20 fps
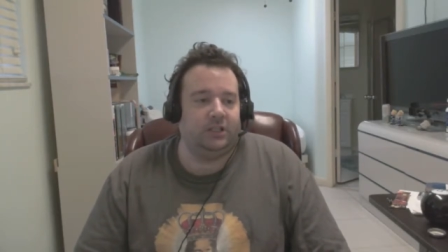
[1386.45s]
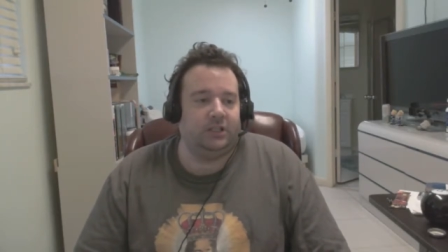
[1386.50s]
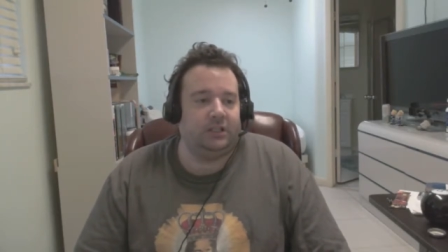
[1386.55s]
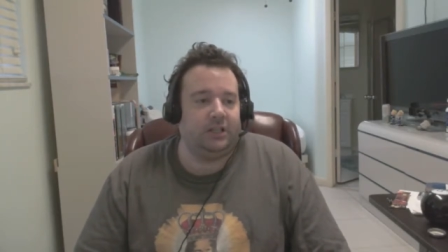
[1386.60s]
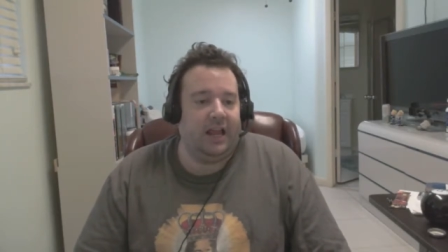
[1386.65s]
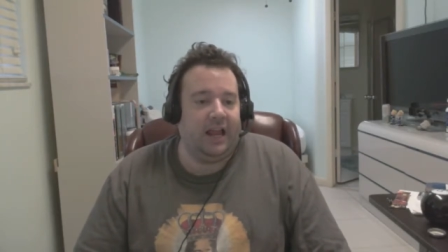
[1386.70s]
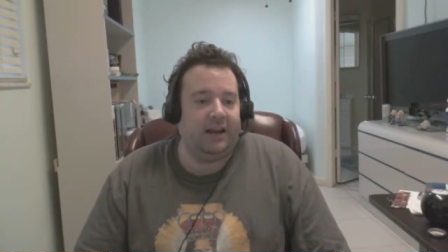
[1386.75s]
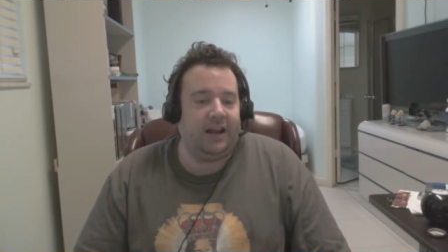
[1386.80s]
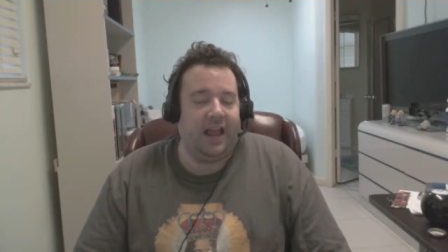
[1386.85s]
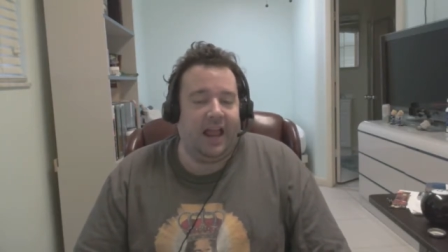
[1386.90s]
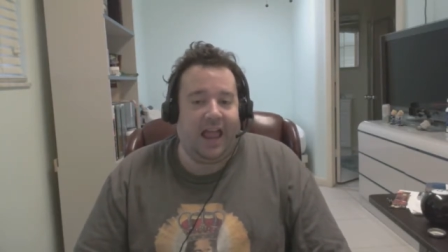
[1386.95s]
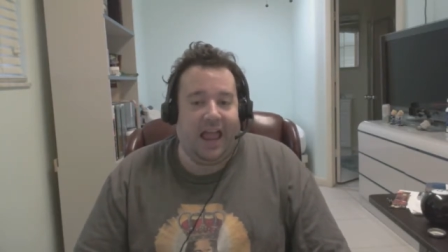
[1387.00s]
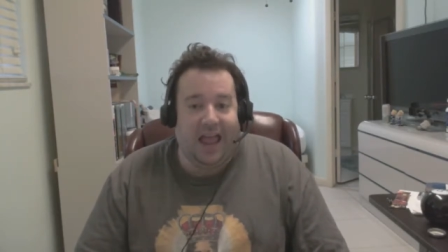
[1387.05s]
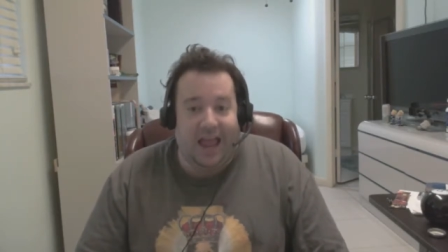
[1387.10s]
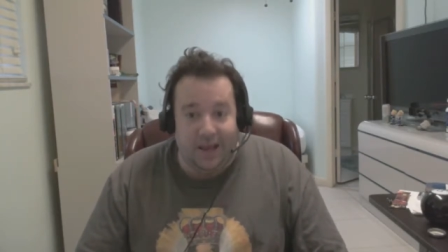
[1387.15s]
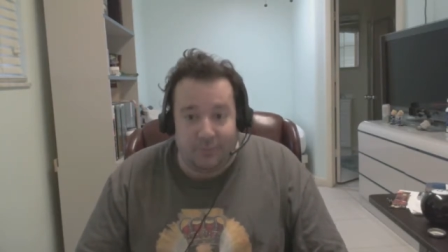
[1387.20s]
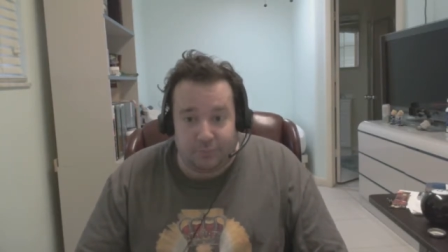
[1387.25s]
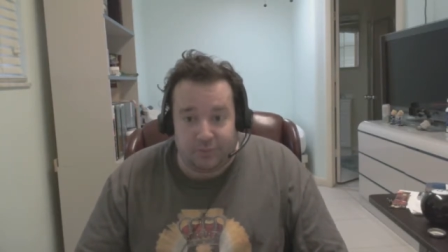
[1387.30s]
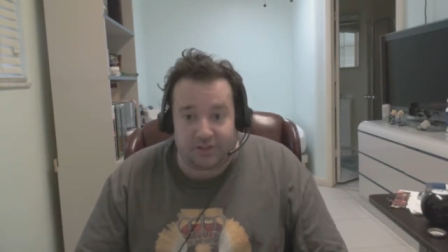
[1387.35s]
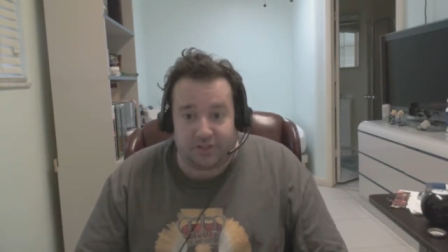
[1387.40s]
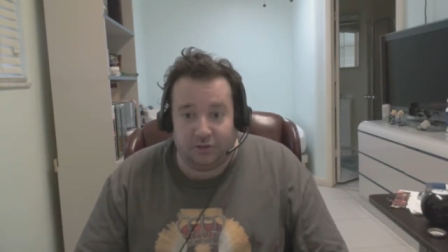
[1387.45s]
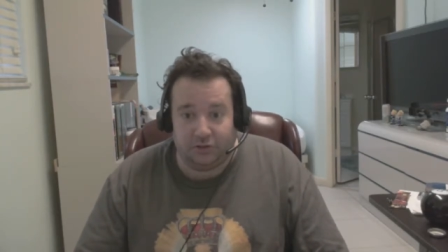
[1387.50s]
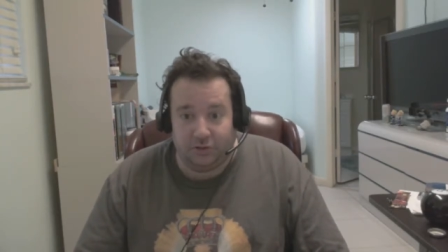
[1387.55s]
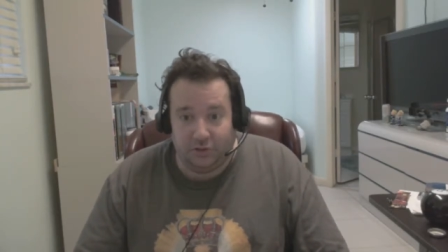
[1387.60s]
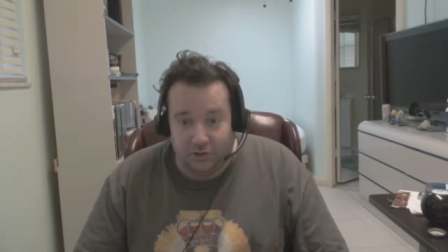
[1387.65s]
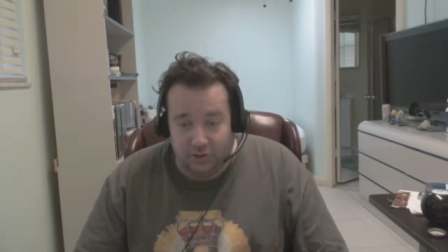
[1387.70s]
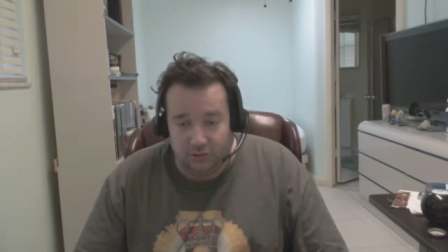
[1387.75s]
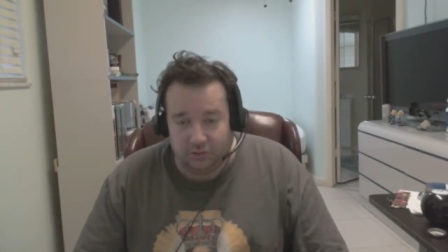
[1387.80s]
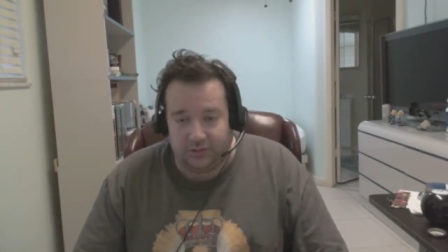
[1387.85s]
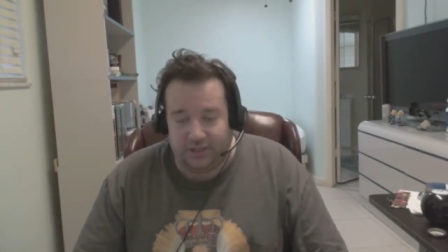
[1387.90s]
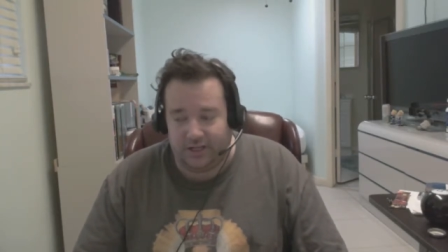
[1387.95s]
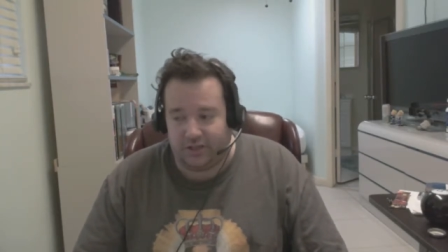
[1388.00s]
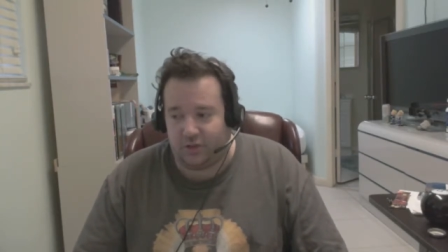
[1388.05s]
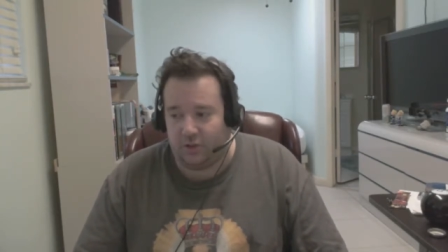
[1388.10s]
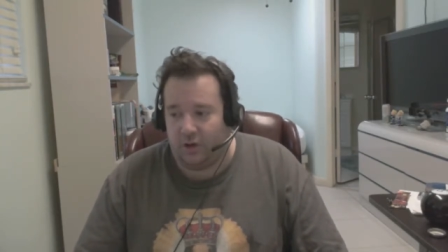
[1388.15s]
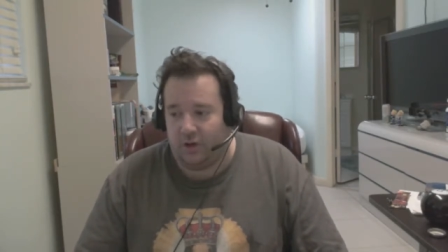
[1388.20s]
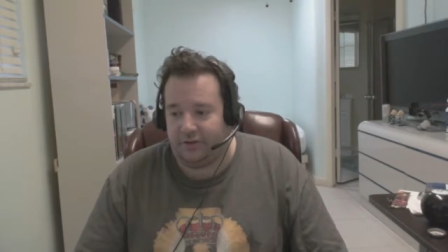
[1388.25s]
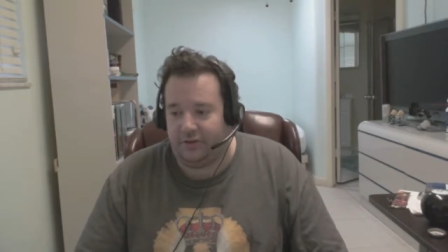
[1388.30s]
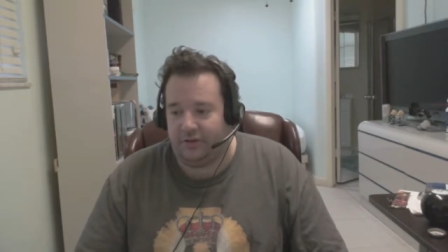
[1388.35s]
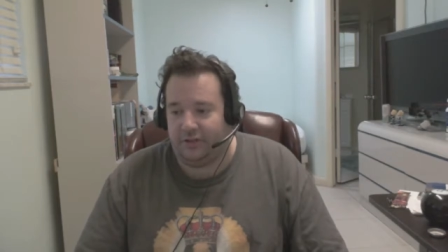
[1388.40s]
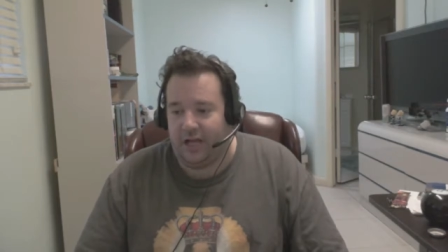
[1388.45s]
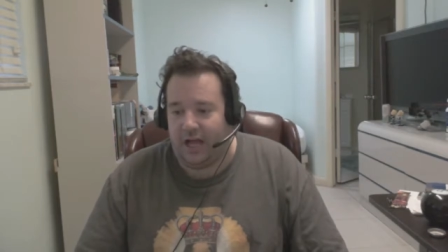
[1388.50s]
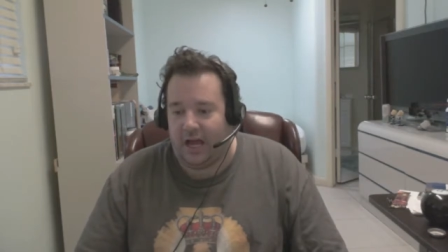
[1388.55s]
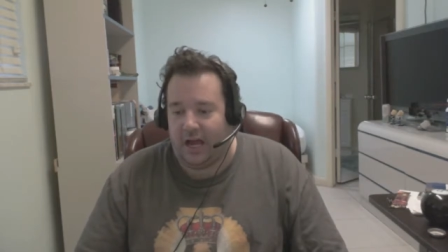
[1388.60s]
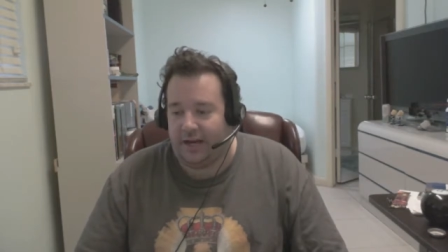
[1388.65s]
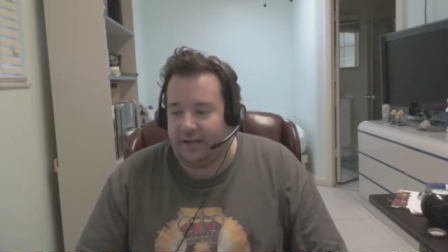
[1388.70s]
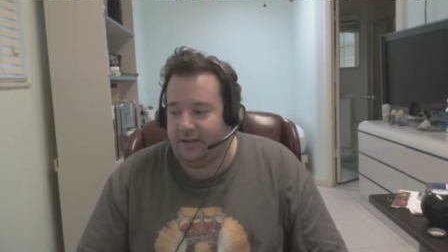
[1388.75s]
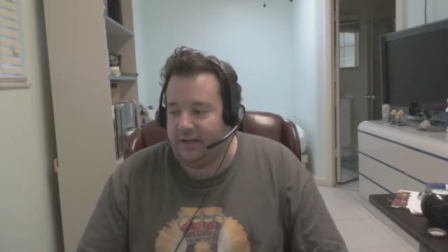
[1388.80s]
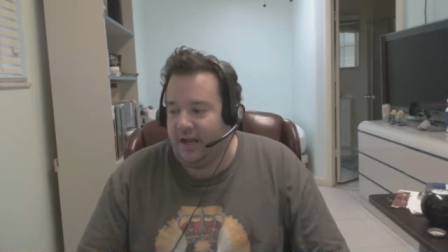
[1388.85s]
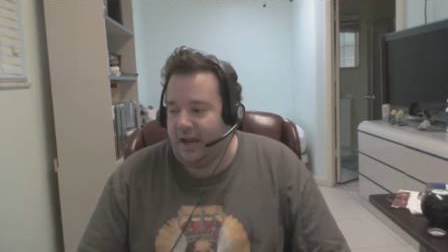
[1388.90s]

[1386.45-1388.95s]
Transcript: And I absolutely draw the line